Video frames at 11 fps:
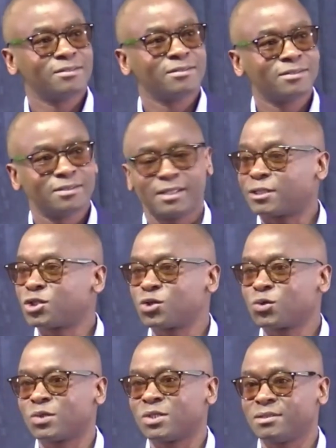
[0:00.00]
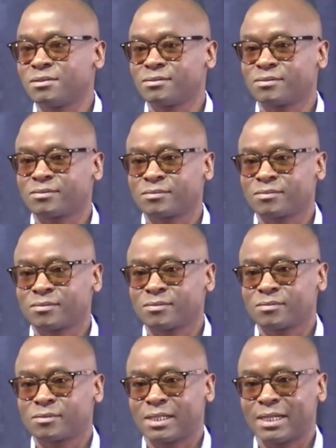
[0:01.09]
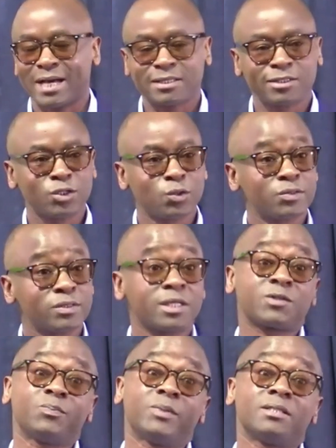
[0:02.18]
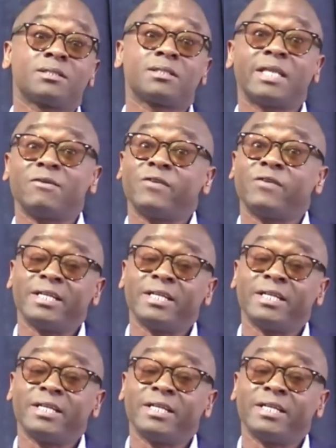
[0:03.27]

that should last you 6 months in the event